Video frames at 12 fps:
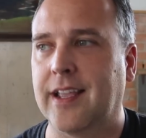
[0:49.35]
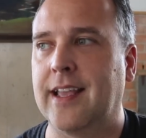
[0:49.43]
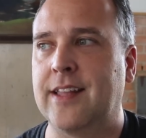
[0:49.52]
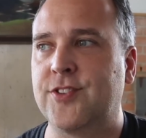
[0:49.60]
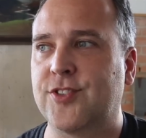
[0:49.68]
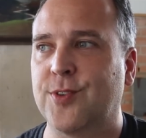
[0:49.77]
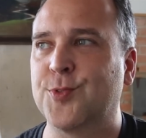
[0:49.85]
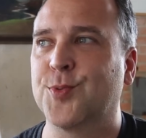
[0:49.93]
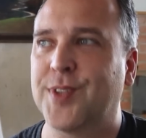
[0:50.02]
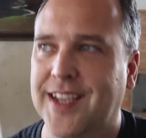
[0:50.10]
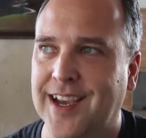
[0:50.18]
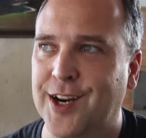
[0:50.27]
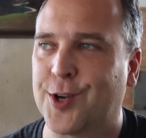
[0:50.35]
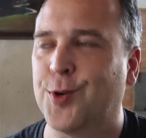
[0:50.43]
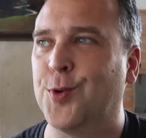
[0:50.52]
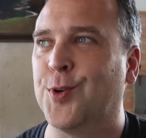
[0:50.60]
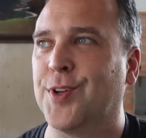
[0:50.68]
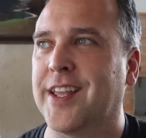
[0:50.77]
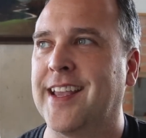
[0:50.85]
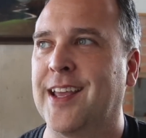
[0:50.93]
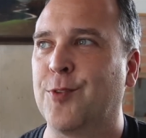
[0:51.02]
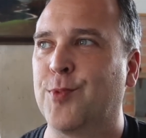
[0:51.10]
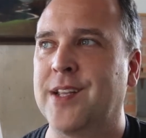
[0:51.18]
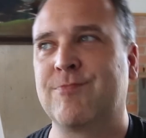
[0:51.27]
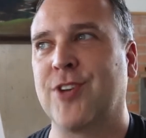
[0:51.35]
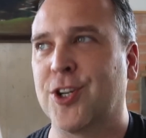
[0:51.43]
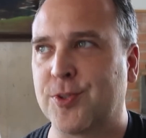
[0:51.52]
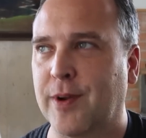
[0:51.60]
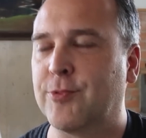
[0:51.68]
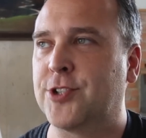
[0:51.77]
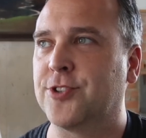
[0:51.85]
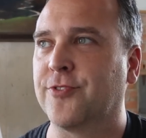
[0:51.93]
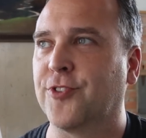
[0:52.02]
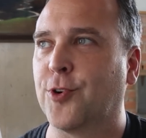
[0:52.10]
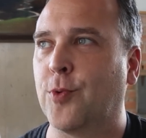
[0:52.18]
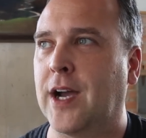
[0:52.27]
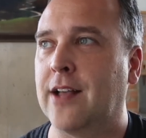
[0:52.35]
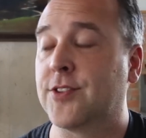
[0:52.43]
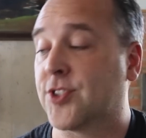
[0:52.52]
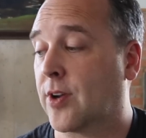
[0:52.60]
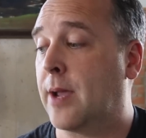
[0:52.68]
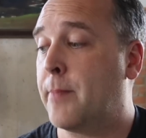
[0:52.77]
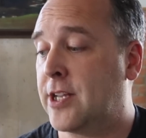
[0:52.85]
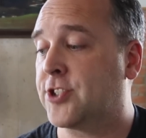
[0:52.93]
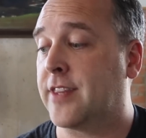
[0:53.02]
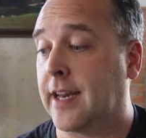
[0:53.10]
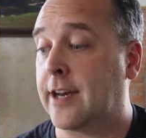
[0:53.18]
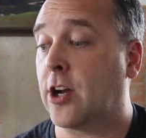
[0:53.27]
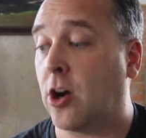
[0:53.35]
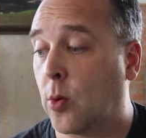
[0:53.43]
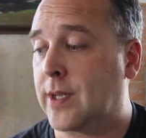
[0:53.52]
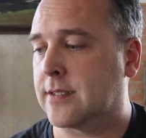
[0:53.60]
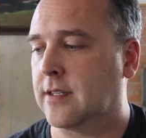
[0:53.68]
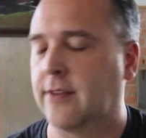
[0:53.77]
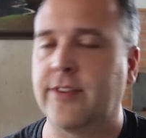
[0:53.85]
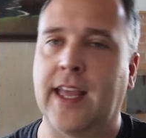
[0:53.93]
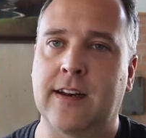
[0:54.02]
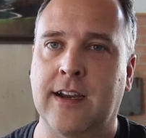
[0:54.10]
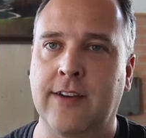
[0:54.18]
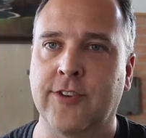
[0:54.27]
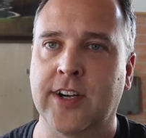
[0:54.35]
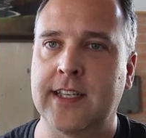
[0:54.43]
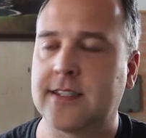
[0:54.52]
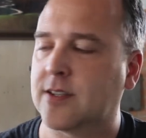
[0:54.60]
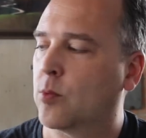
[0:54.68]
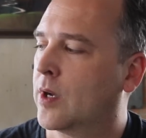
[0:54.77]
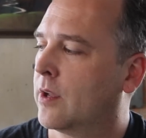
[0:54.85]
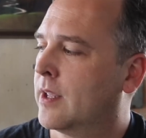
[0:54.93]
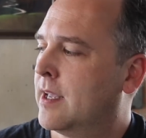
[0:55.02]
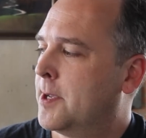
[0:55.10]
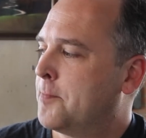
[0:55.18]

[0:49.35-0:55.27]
And so it was really kind of cool, and we'd talked about Richard for a while, and so I mentioned that I'd always loved that cover, and he said, well,